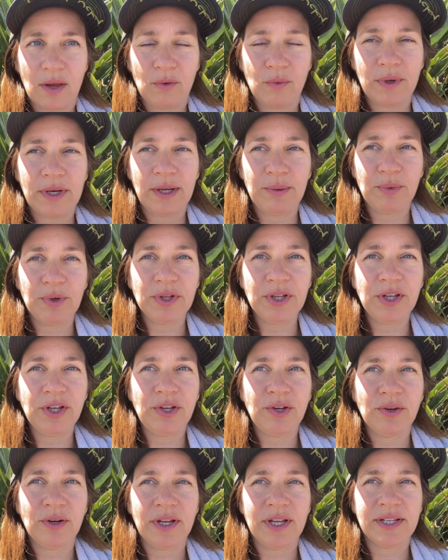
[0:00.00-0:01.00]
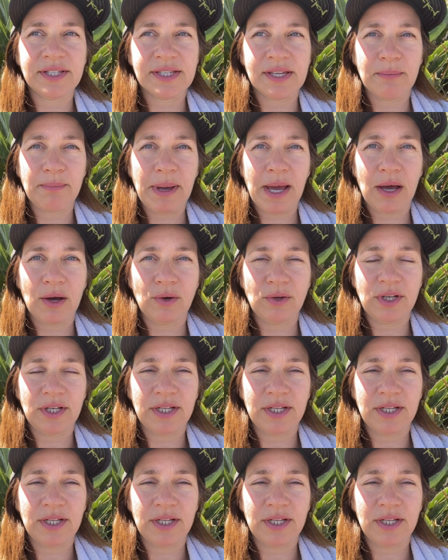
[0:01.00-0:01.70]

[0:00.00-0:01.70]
What I'm really curious about